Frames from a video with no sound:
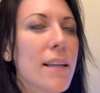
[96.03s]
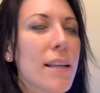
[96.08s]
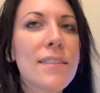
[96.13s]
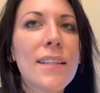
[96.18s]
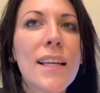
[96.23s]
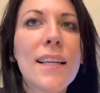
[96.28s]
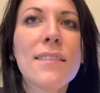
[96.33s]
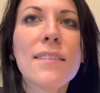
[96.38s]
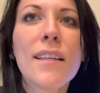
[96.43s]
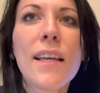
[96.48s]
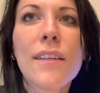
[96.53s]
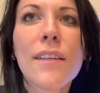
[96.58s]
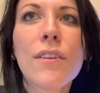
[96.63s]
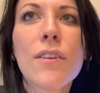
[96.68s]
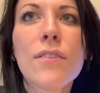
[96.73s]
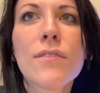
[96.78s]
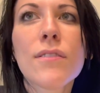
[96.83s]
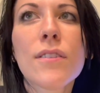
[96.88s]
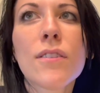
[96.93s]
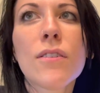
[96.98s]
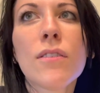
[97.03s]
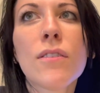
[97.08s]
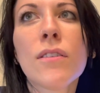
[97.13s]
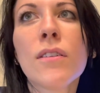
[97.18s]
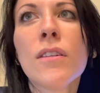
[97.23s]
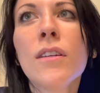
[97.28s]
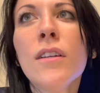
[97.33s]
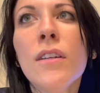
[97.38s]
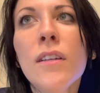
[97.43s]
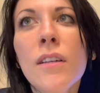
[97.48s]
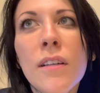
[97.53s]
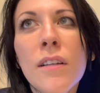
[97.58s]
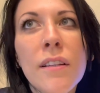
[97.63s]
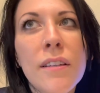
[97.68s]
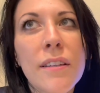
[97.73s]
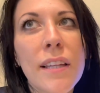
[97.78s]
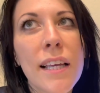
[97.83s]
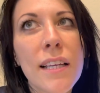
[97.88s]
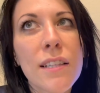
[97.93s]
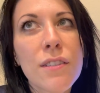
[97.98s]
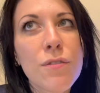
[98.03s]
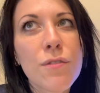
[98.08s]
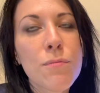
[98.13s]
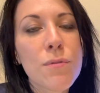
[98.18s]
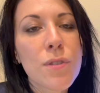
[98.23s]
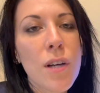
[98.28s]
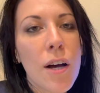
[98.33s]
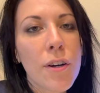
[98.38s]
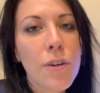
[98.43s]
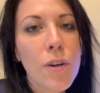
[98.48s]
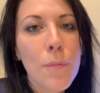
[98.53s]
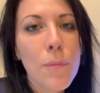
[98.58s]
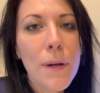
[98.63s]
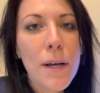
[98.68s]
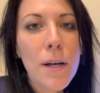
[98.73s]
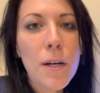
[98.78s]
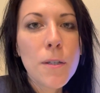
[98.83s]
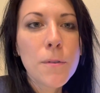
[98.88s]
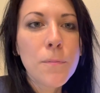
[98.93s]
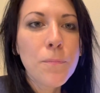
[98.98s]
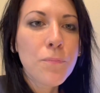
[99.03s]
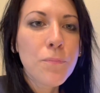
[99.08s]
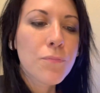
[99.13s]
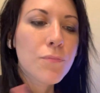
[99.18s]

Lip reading: It tastes like those little things from Taco Bell.